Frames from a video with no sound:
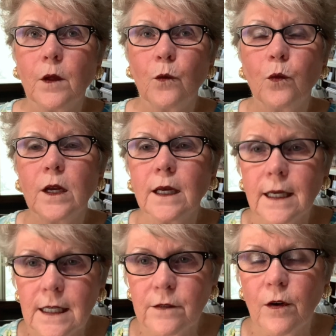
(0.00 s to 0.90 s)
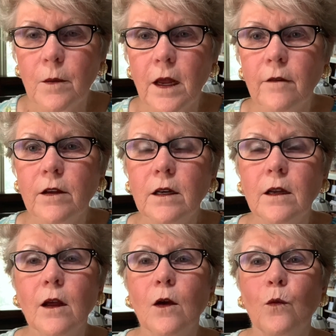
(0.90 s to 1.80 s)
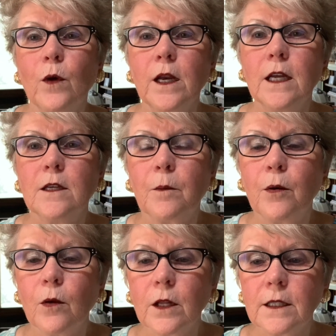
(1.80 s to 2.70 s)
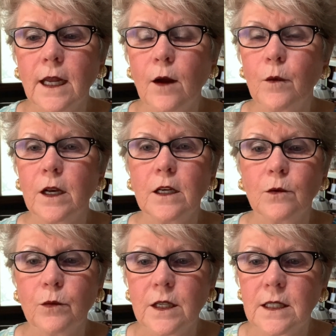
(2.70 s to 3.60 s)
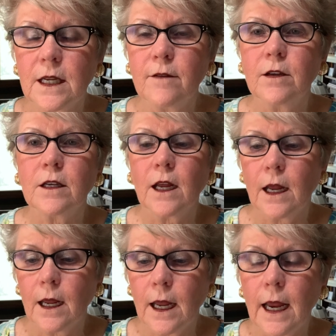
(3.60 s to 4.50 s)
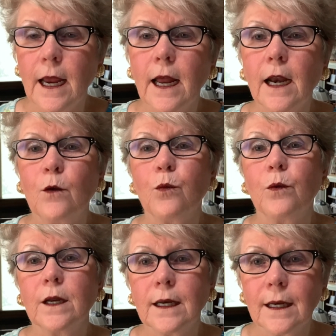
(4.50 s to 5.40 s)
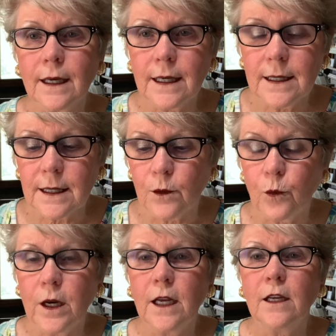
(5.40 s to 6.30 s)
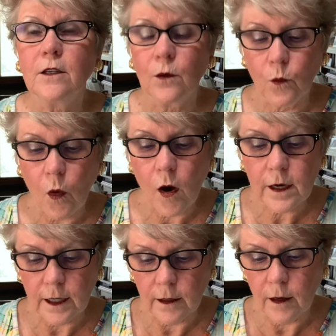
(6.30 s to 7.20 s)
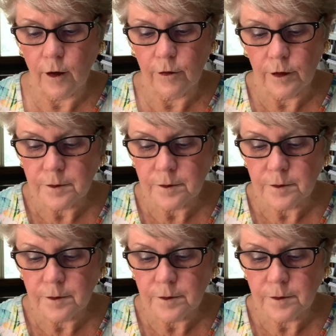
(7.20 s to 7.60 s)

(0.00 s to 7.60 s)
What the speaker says: released from heaven. We need to pull it down. We need to receive it and release it. We need to walk in love.